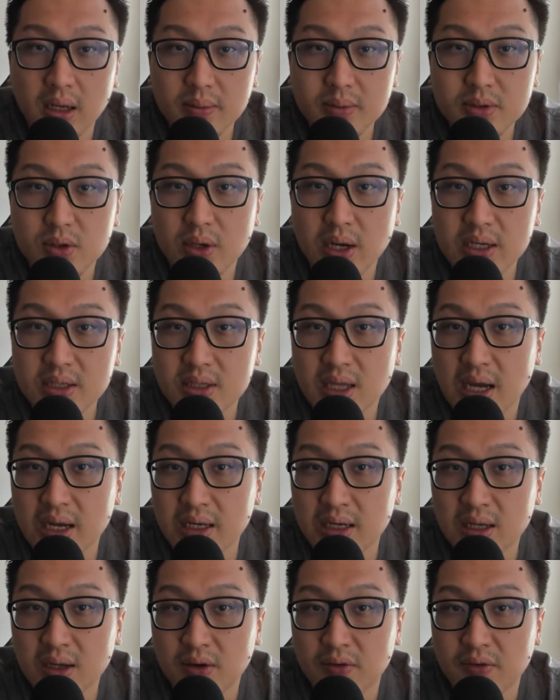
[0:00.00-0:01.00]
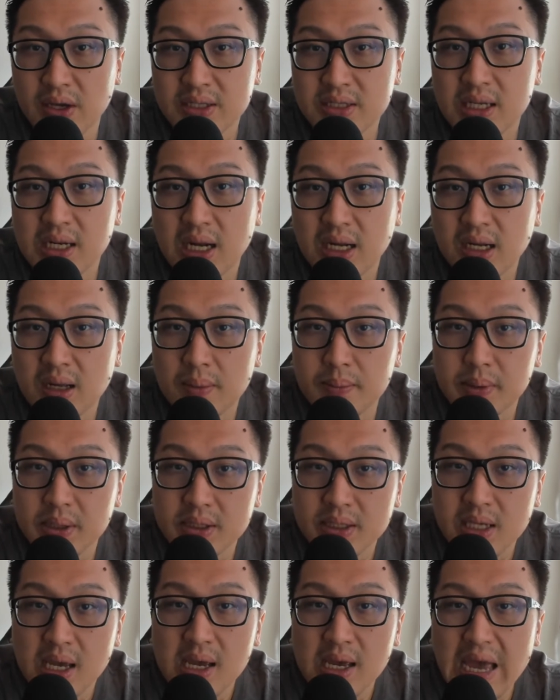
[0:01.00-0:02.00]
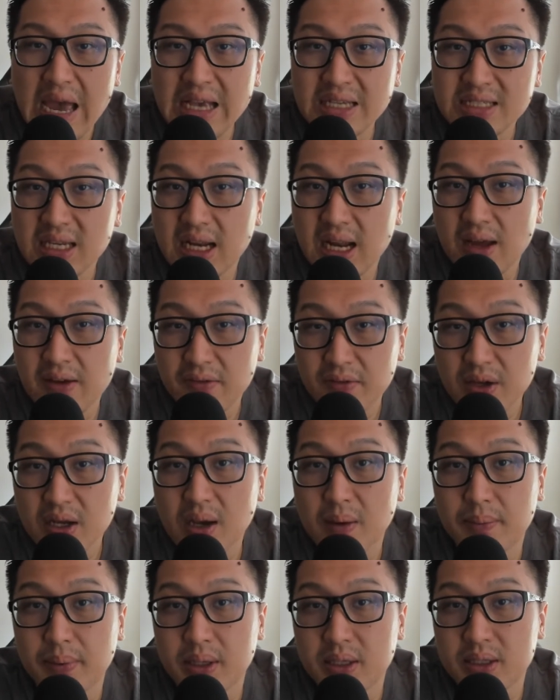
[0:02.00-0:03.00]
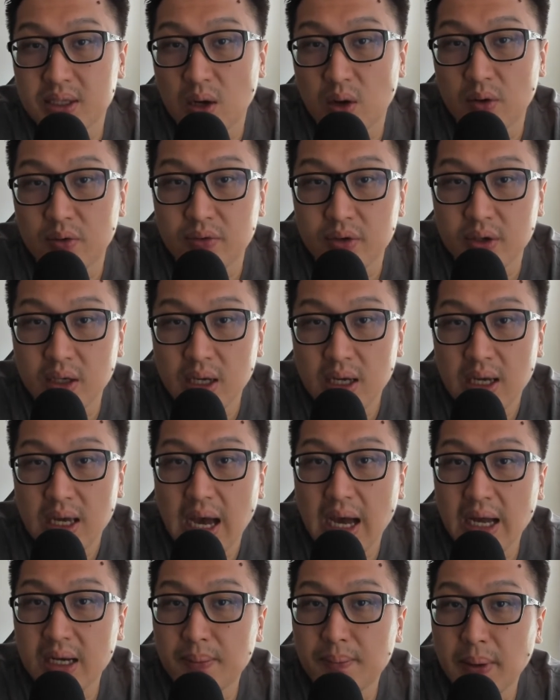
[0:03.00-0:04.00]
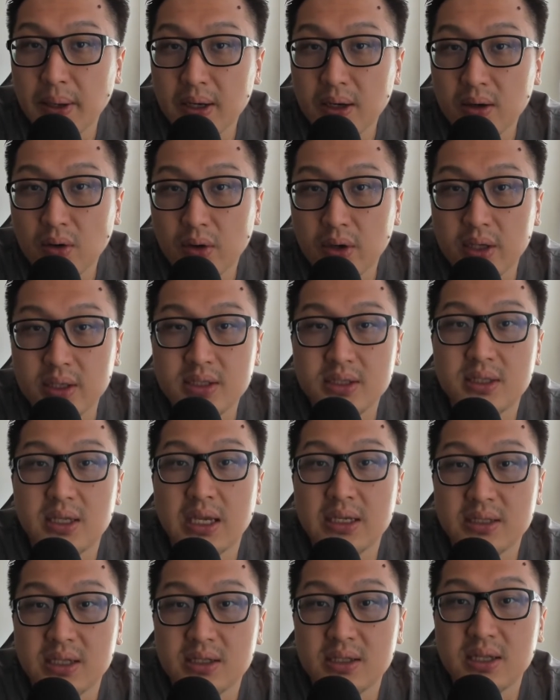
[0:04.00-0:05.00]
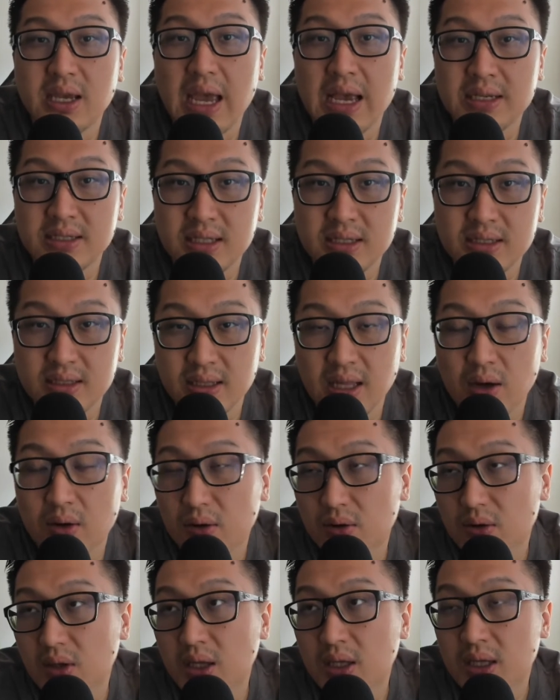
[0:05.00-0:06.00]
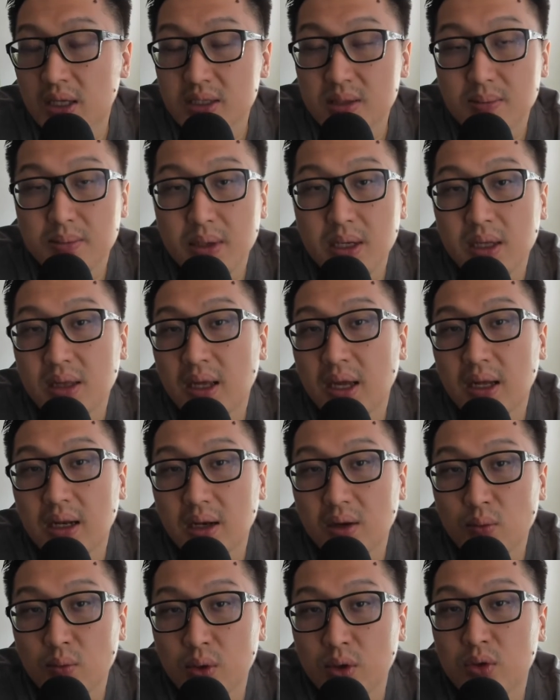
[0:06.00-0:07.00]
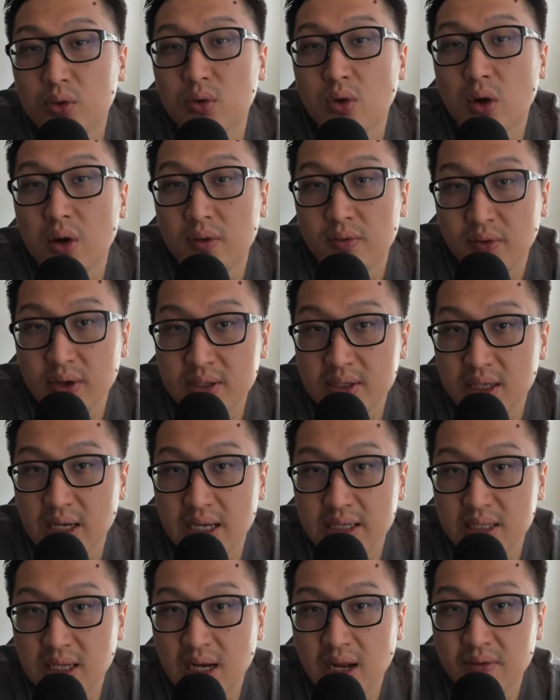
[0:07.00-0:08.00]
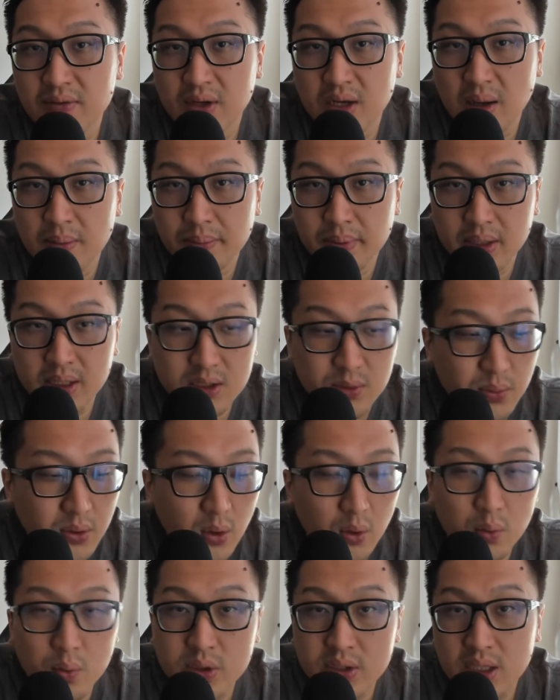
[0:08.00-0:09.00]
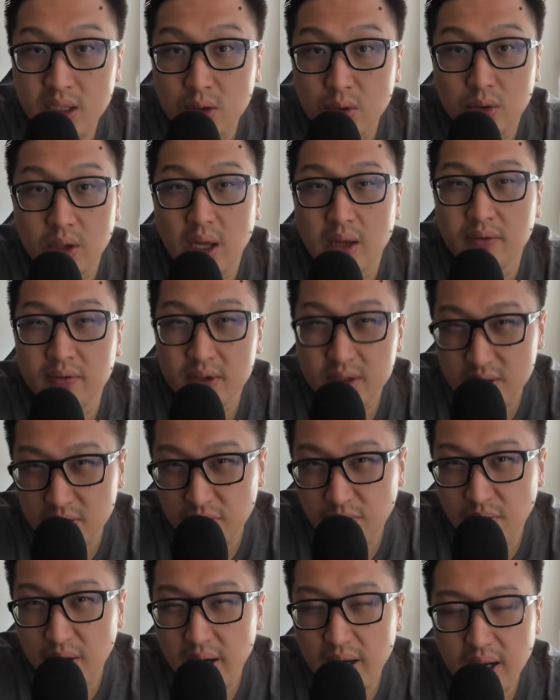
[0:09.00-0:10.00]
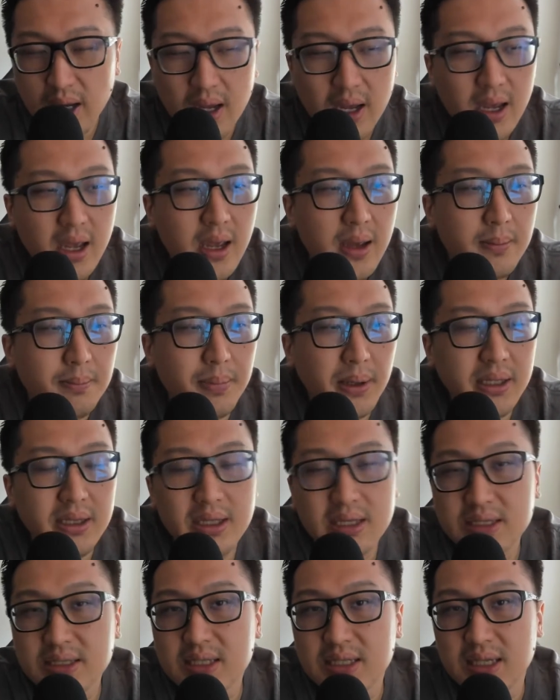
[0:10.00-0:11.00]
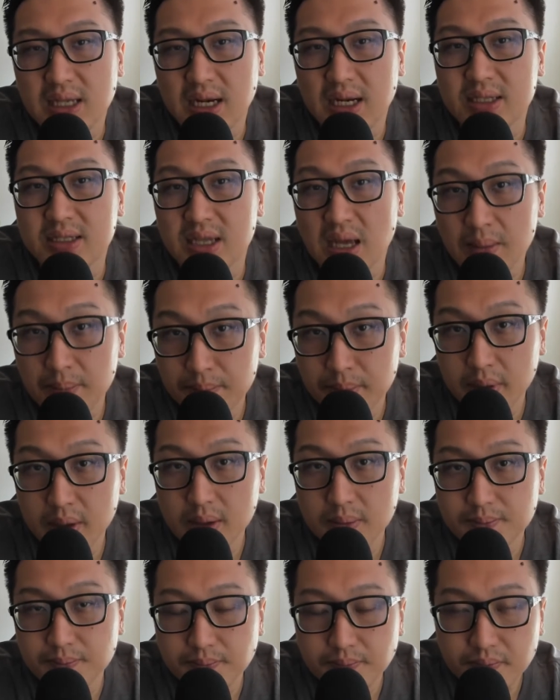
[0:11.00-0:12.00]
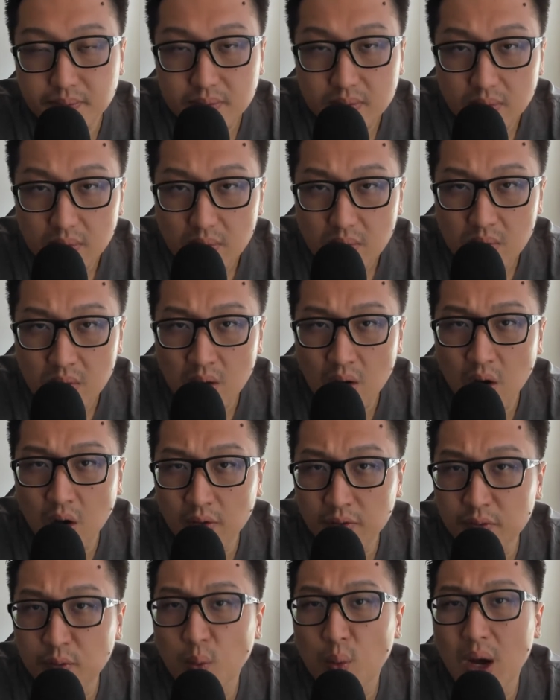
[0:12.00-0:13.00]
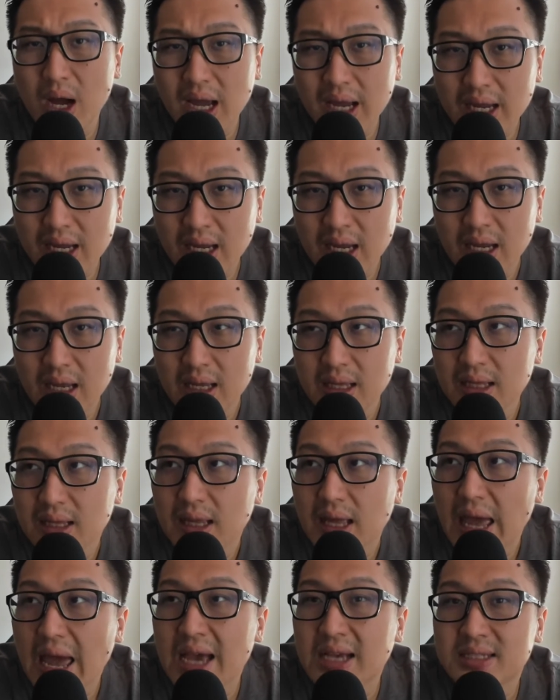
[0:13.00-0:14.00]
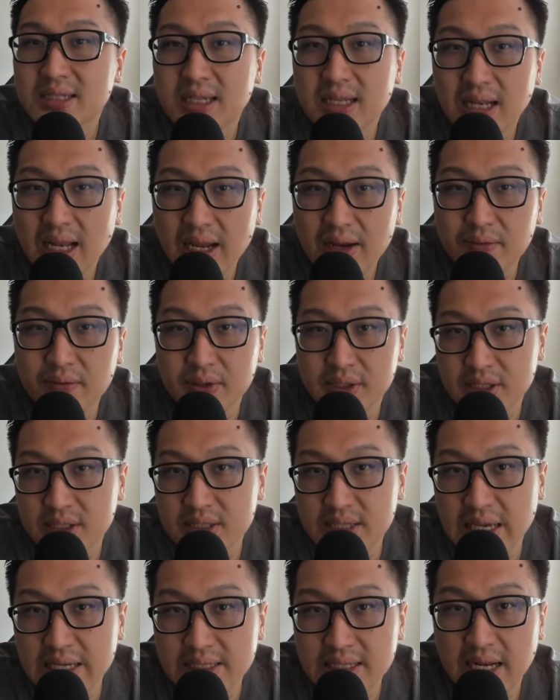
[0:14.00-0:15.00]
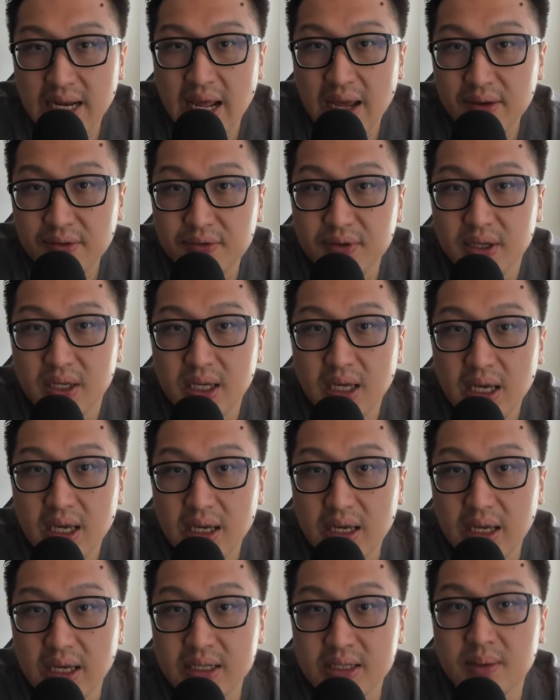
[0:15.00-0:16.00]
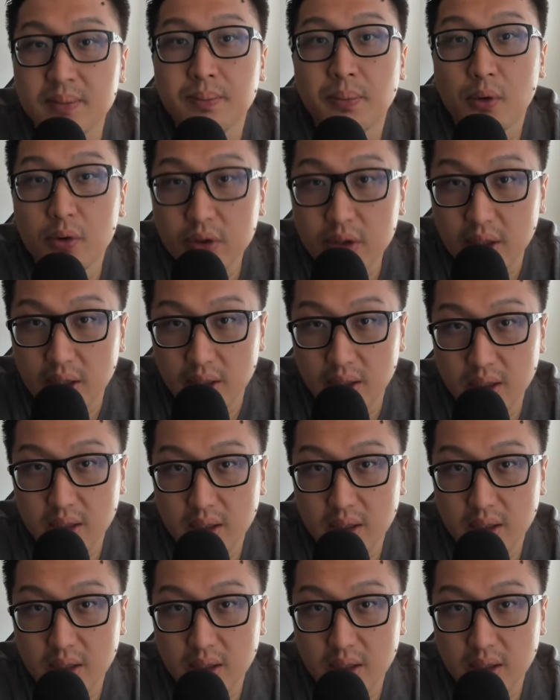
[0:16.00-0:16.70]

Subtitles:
So that's the idea of asset-light companies. Asset-heavy companies, however, are dependent on the existing assets. Now, it doesn't mean that we do not invest in asset-heavy companies. We always need to diversify. But this is an example of why asset-light versus asset-heavy is important.